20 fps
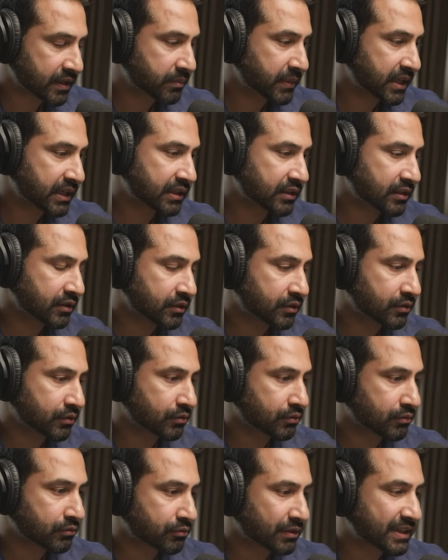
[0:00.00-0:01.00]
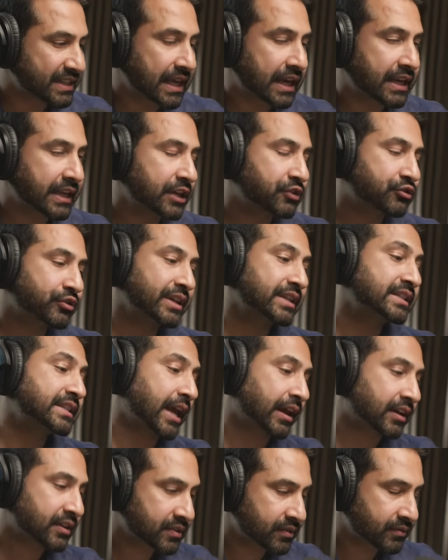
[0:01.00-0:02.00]
many retaliatory
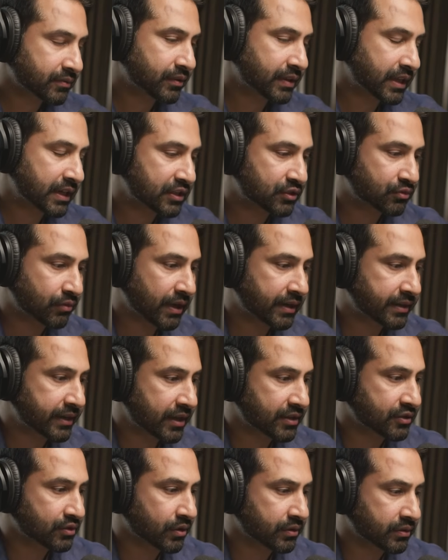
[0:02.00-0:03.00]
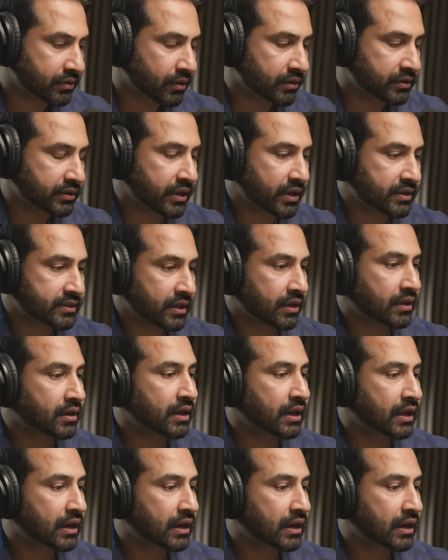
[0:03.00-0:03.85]
attacks that Israel does on Gaza.